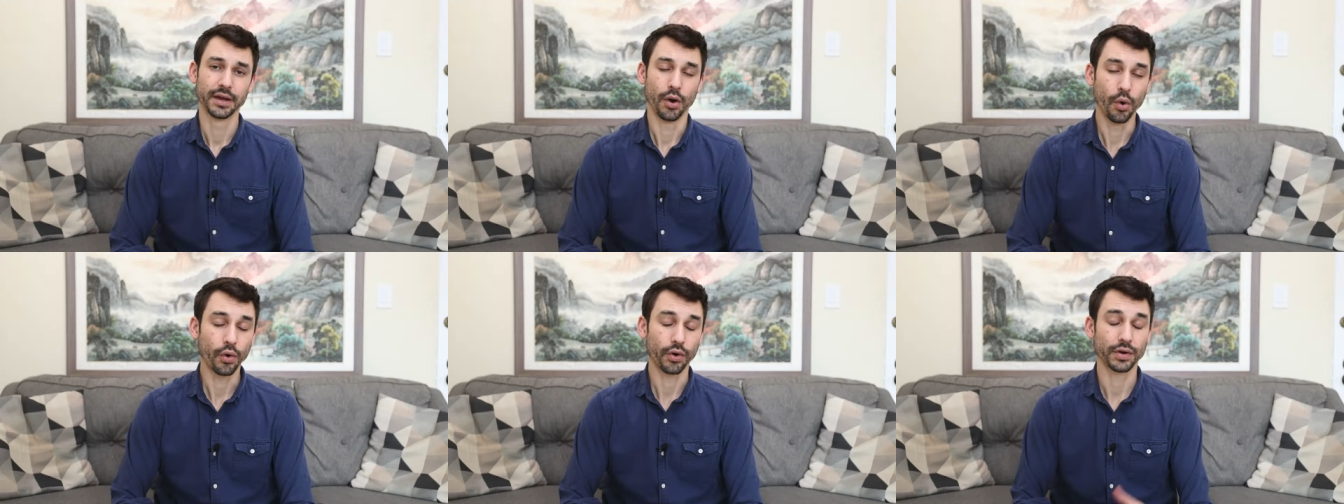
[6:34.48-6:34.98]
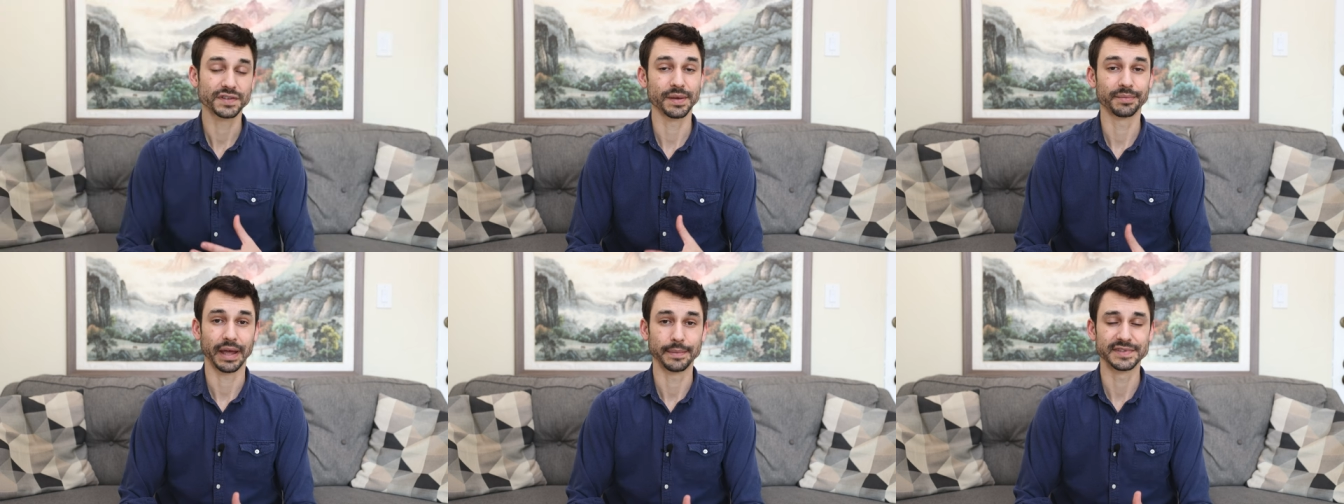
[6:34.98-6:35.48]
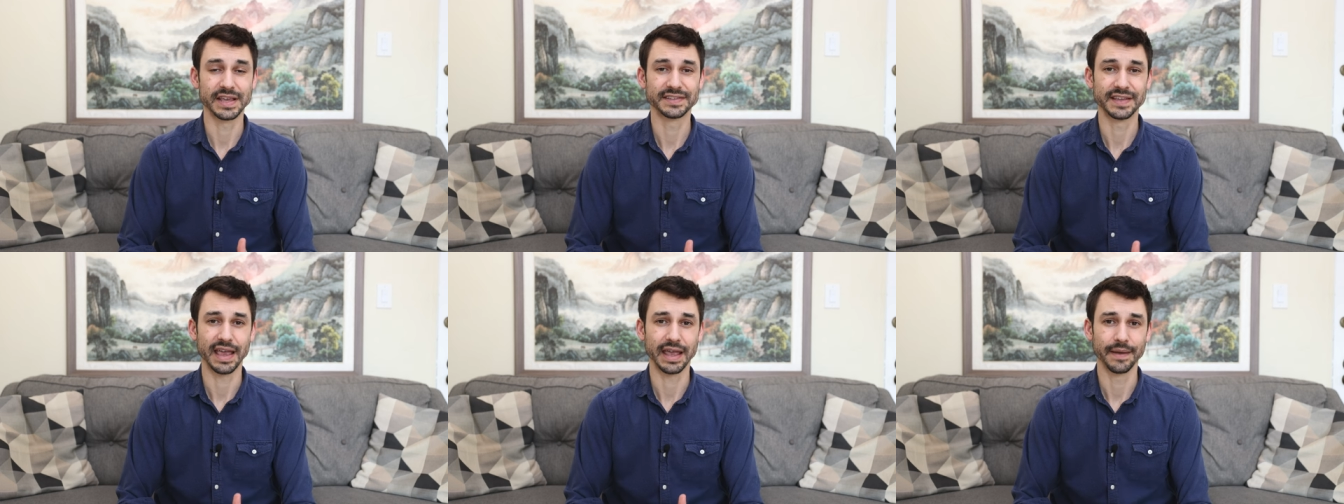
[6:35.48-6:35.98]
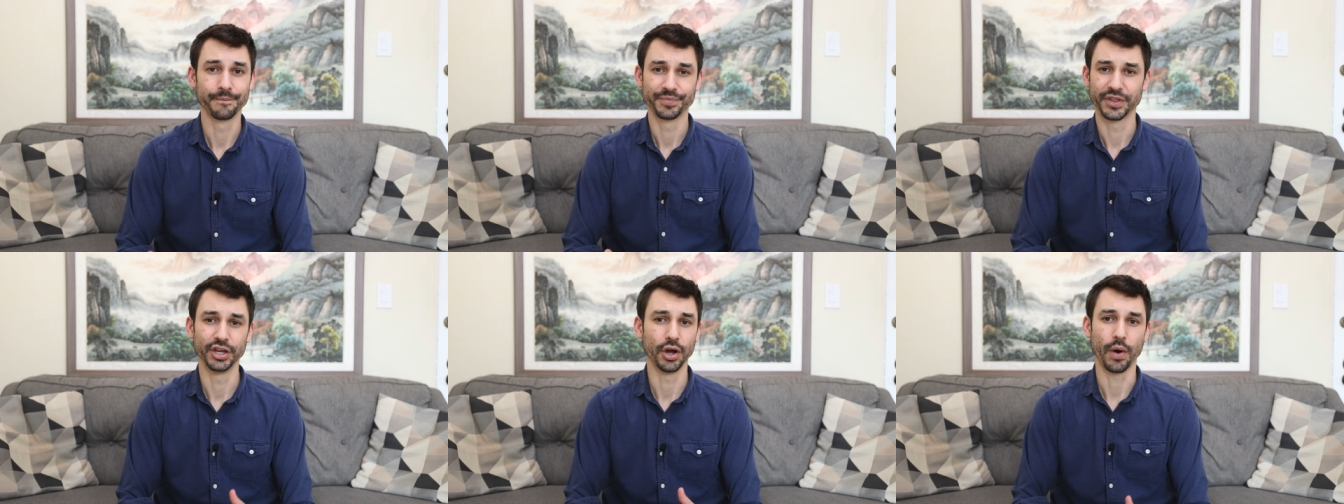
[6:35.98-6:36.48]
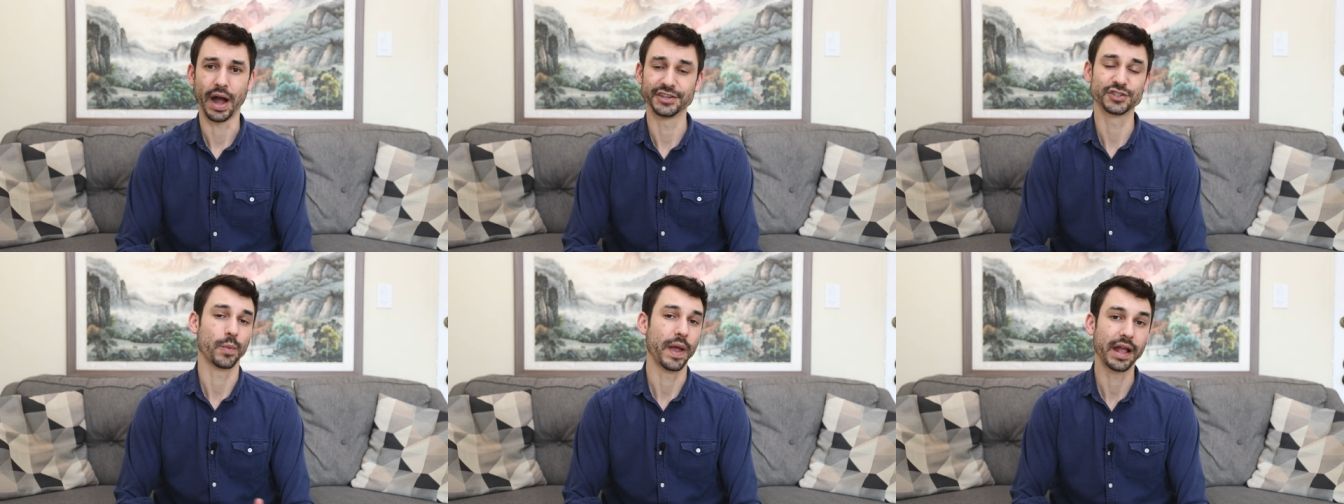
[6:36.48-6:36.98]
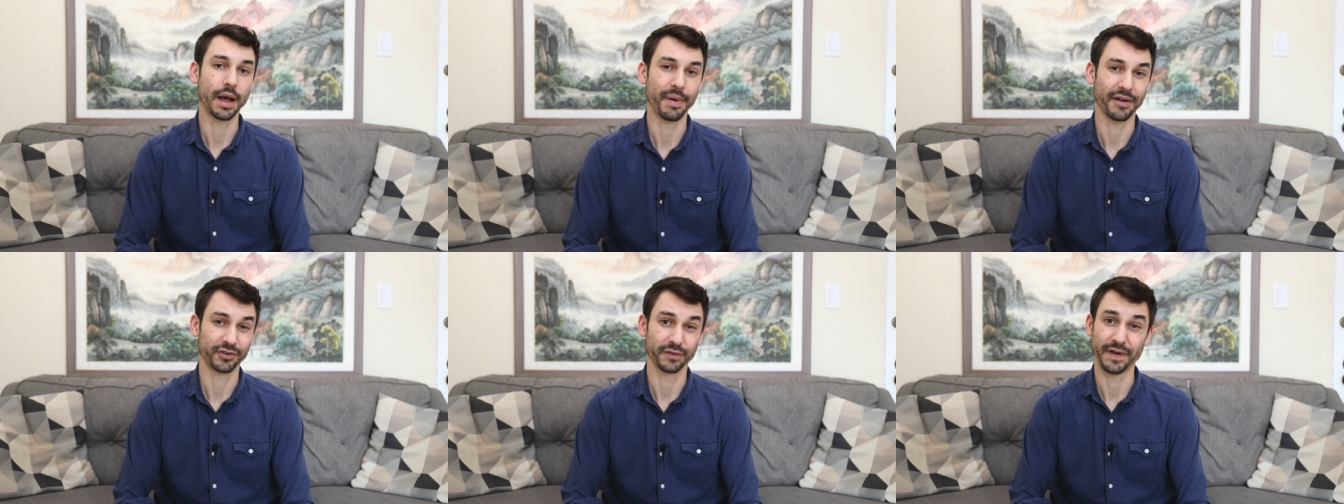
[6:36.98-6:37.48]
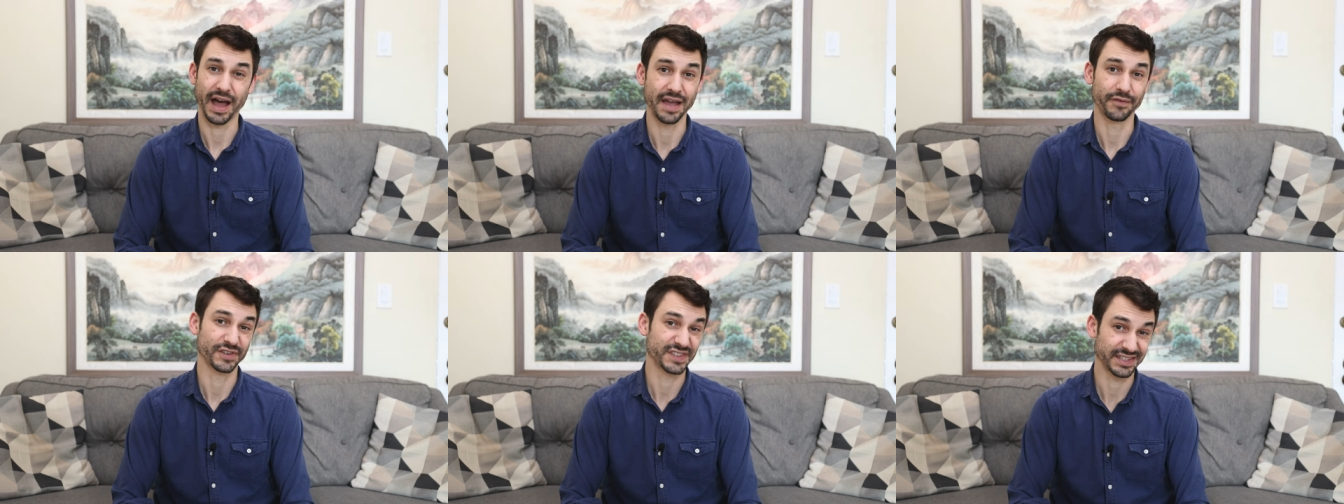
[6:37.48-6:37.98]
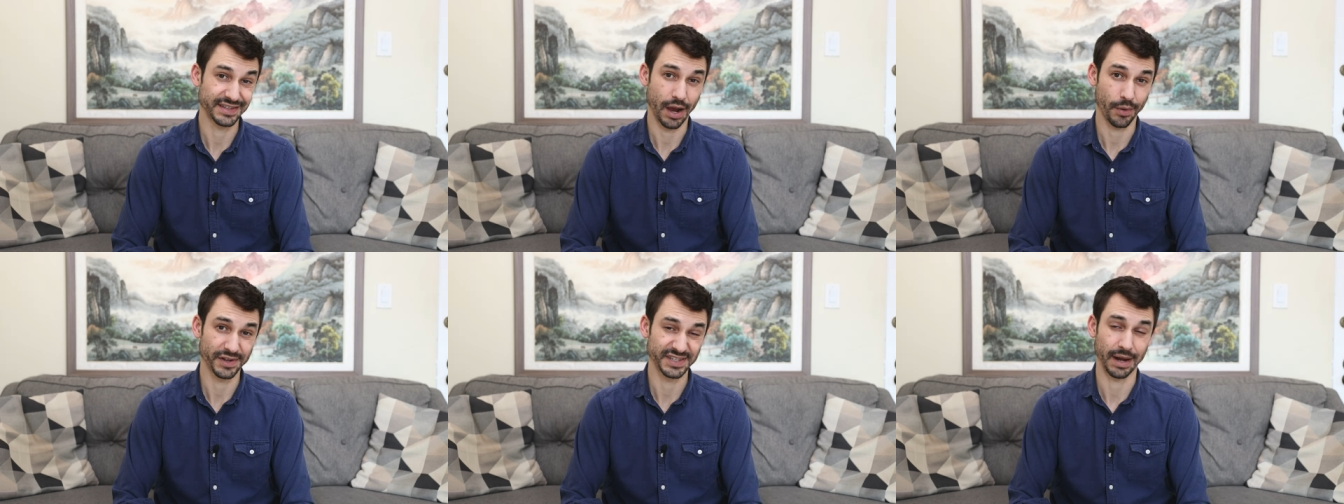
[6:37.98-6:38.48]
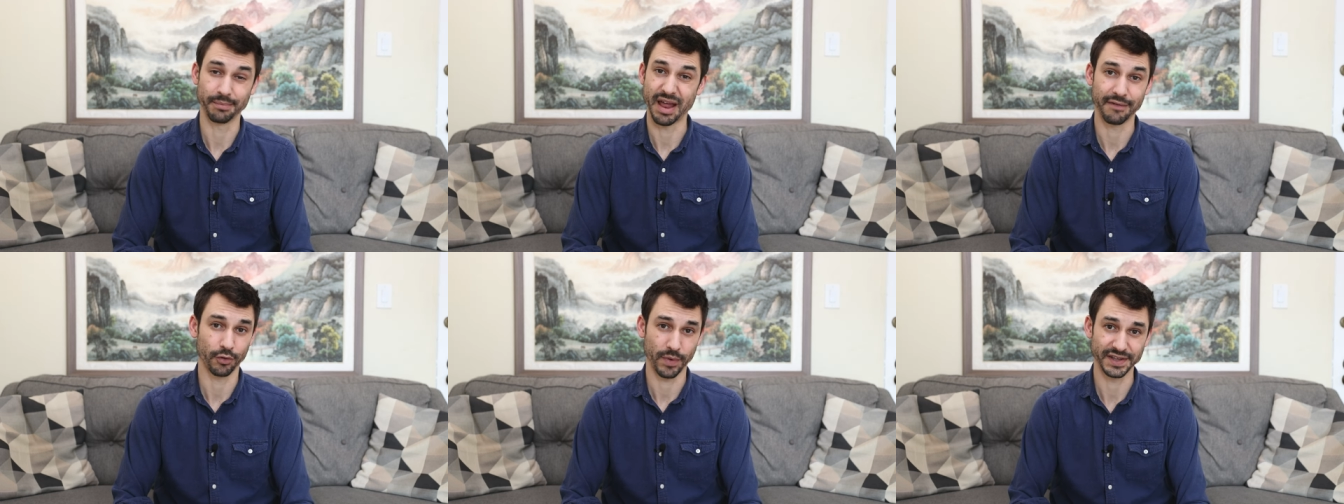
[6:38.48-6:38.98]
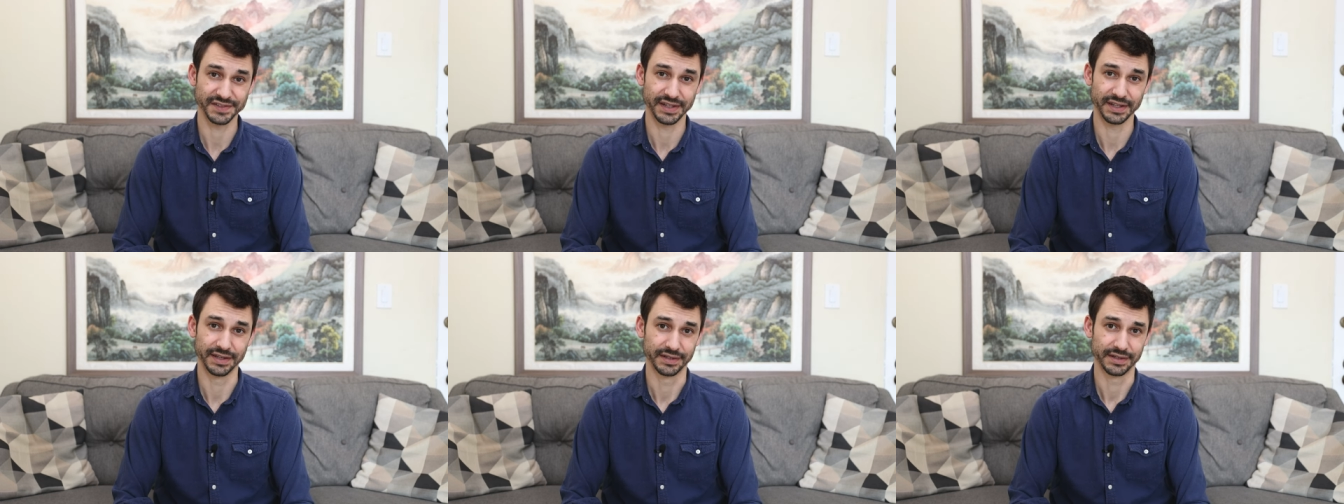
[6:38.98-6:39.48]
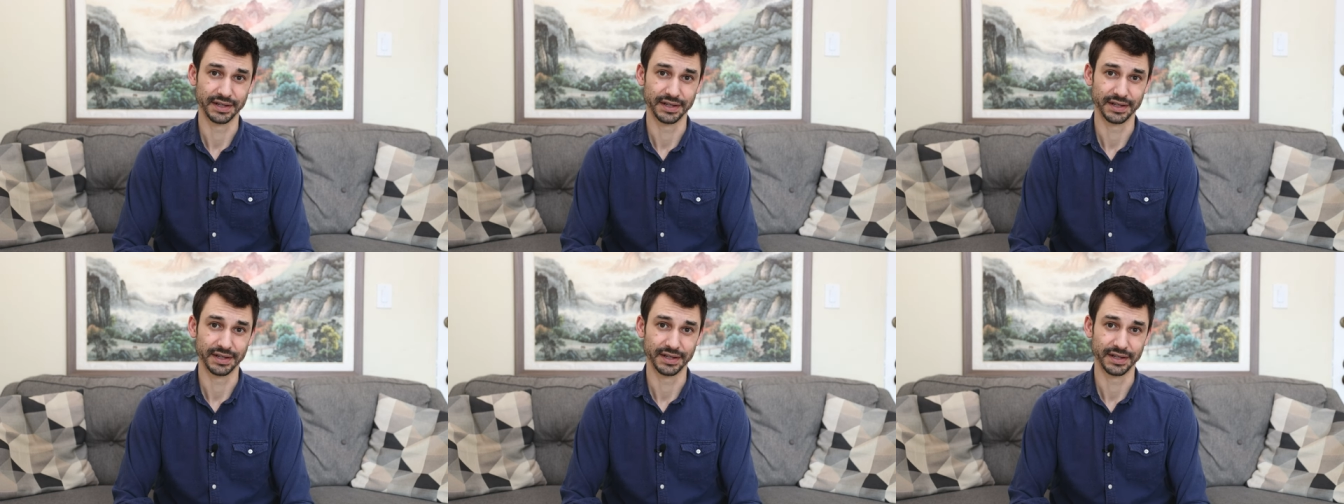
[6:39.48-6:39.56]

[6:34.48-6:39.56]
Or sometimes they say, you know, I just wake up after five or six hours and I'm never rested.